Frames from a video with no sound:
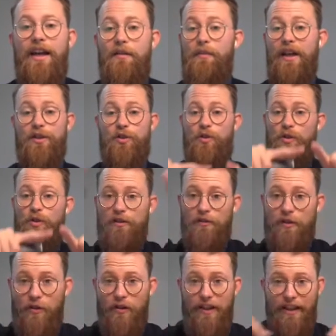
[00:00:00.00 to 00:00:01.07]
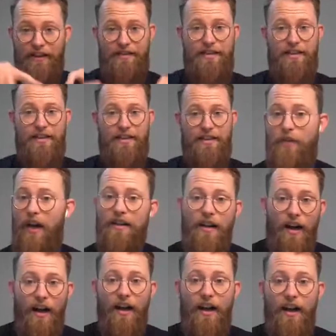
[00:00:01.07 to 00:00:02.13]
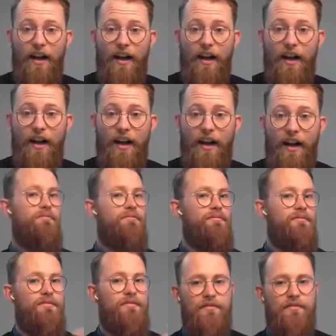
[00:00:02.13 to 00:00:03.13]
make sure your recording is 16:9.